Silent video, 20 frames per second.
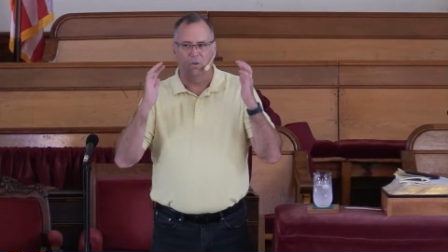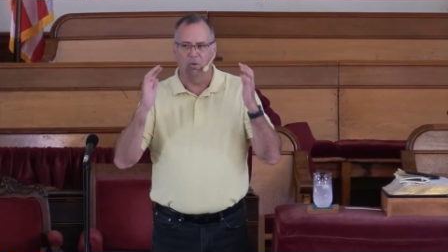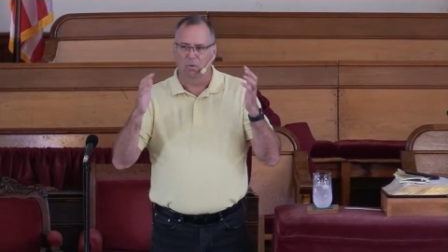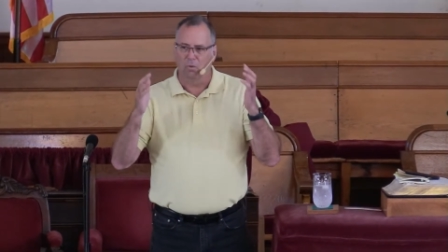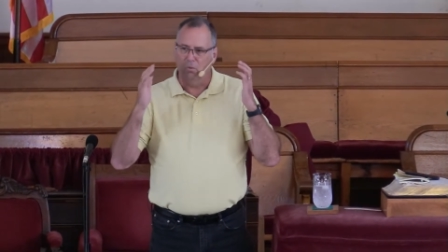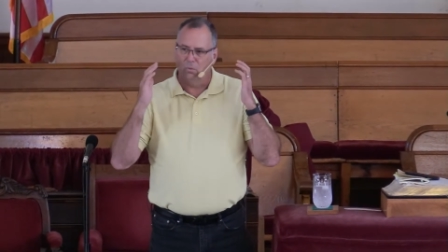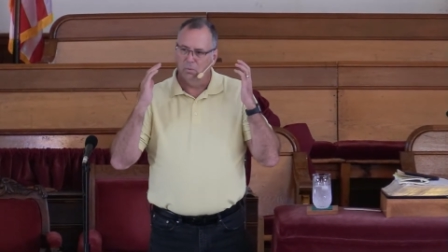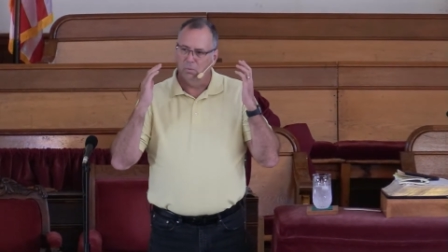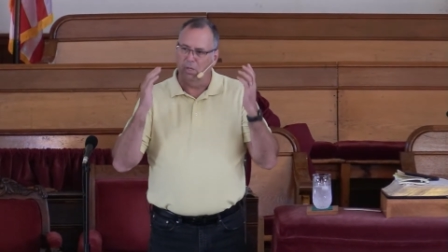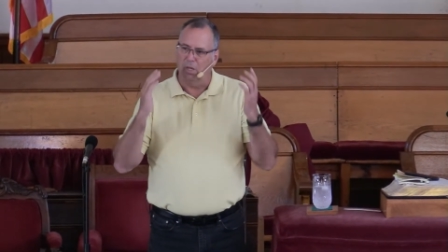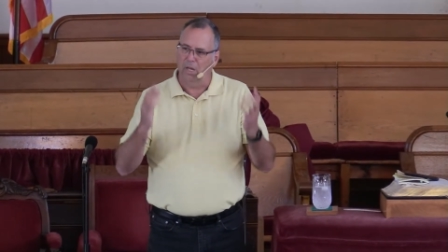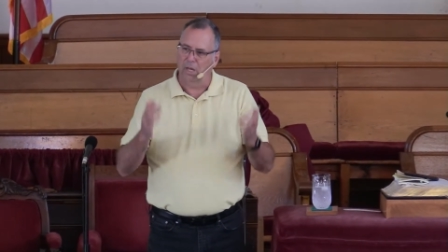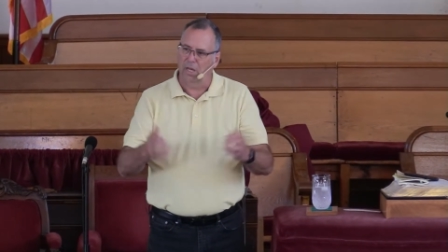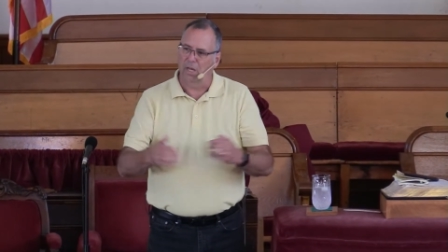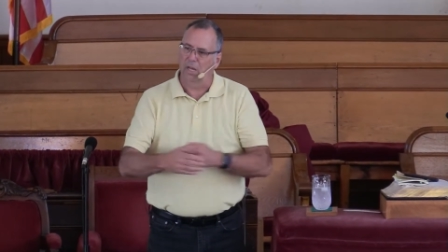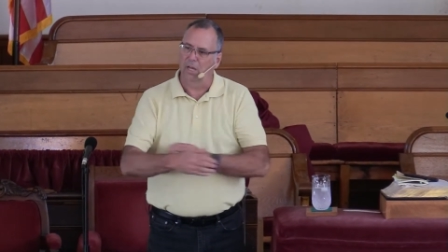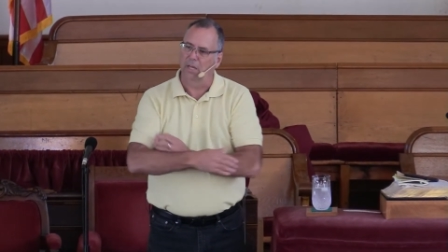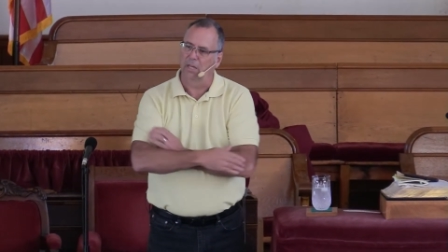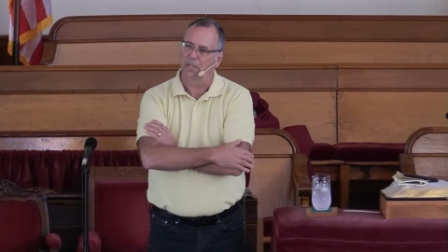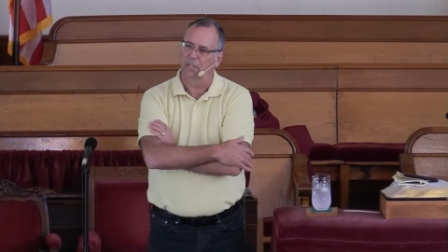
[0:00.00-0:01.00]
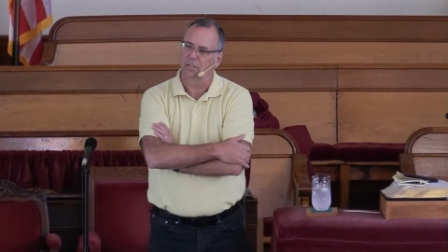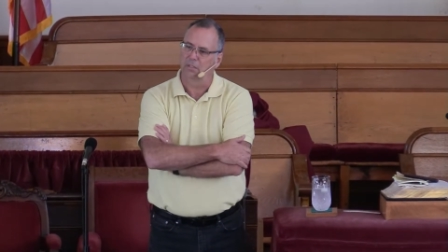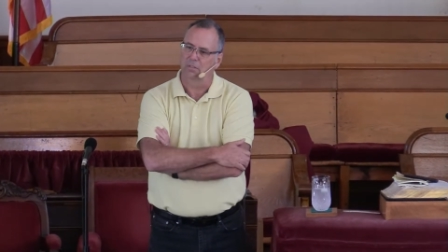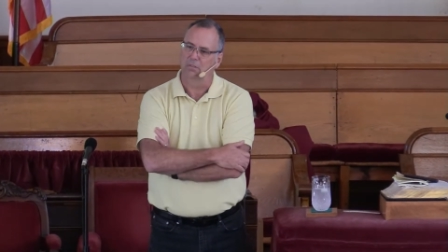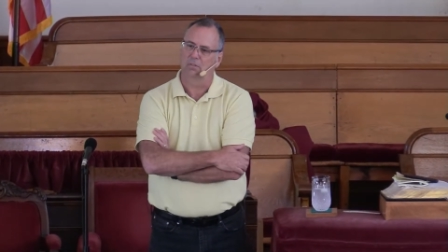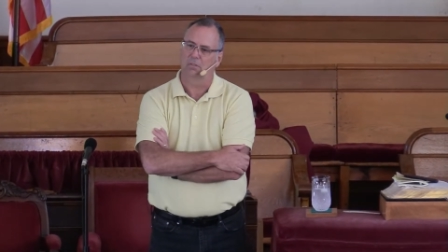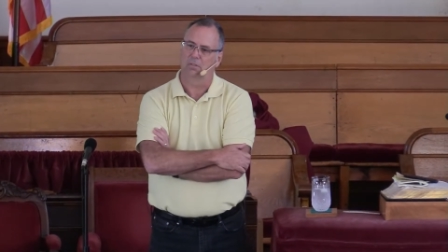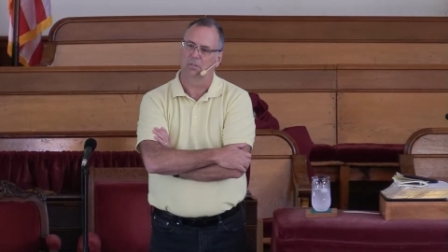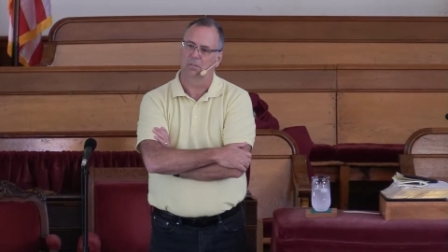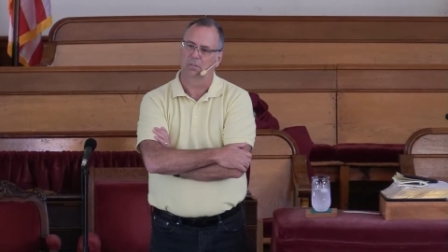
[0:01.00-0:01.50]
own
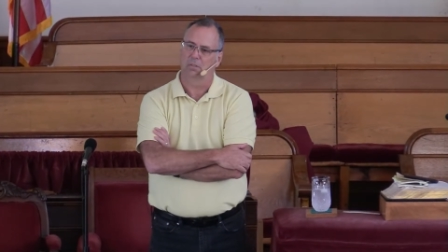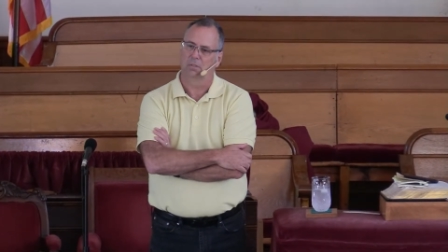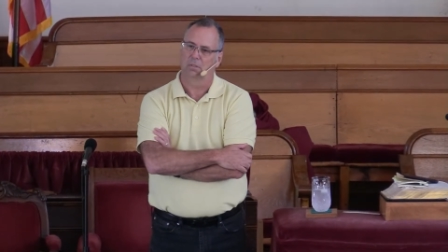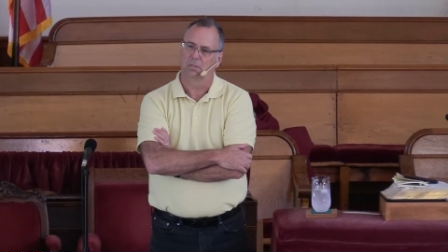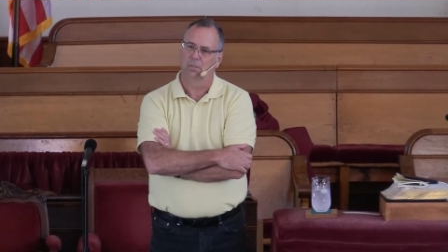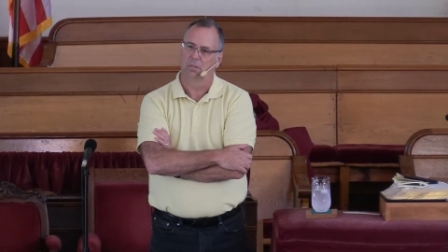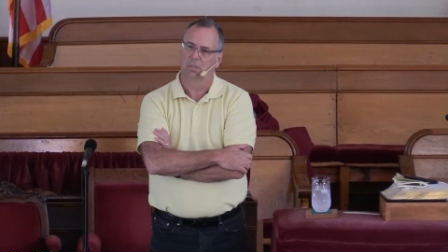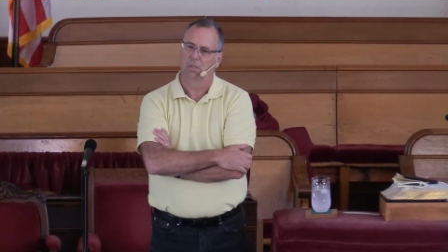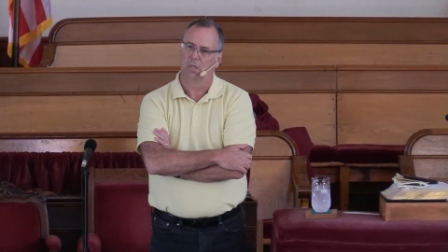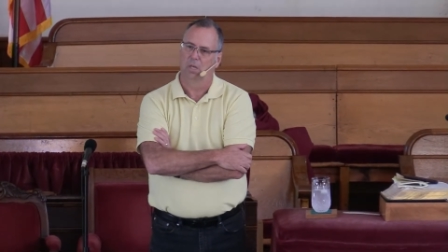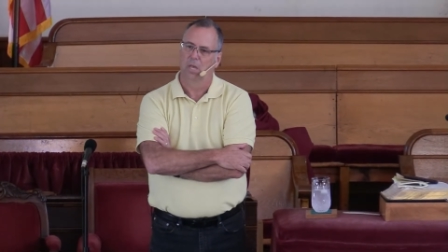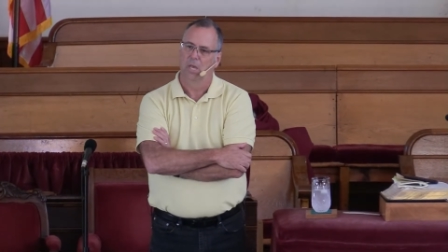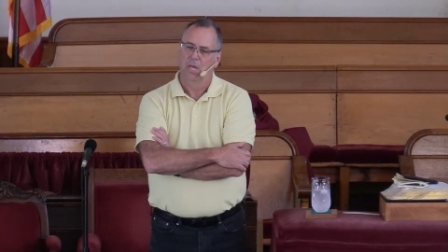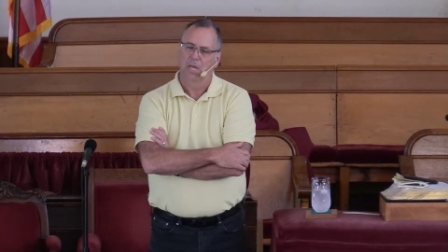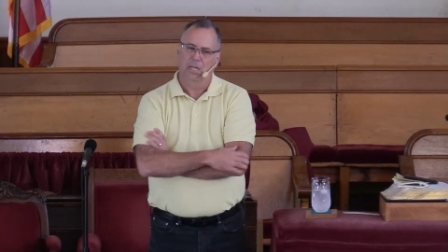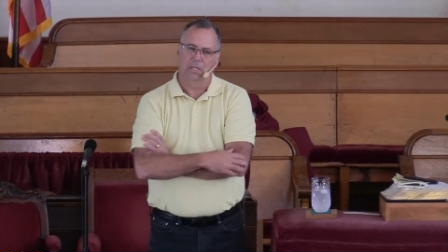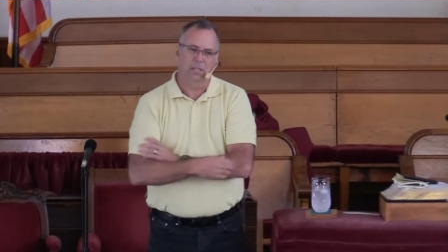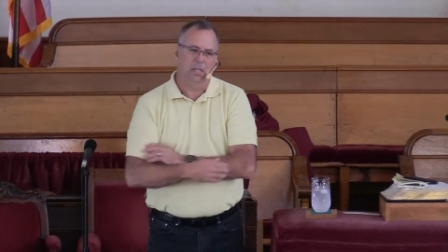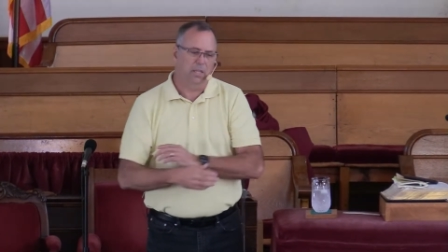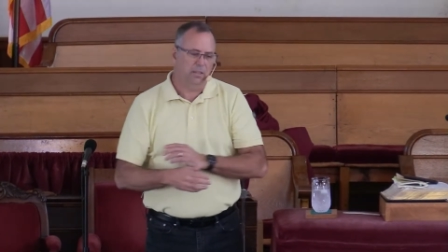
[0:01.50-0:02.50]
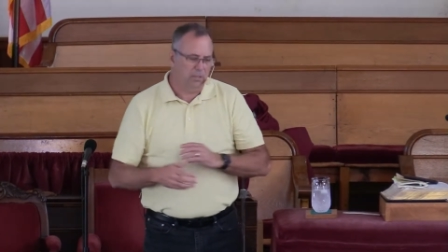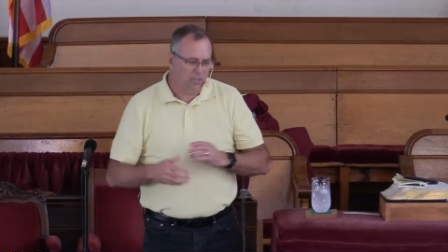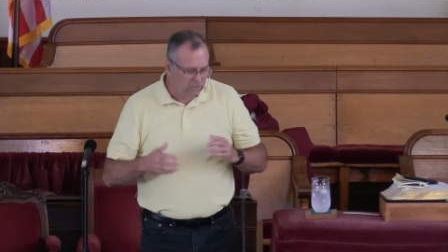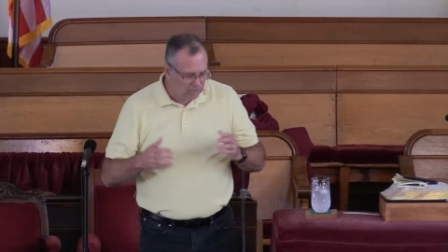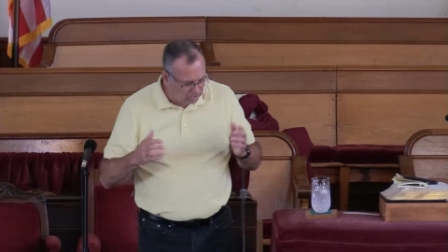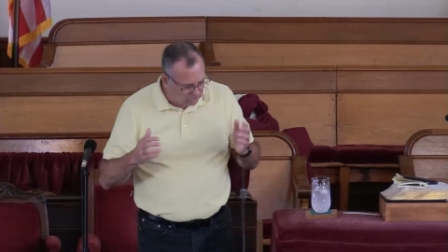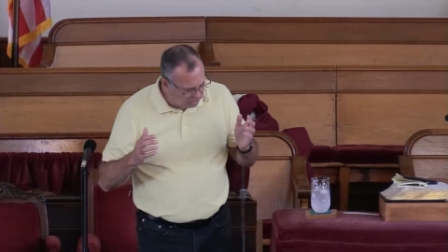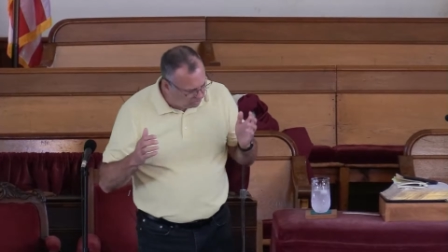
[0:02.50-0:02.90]
eyes. And, and this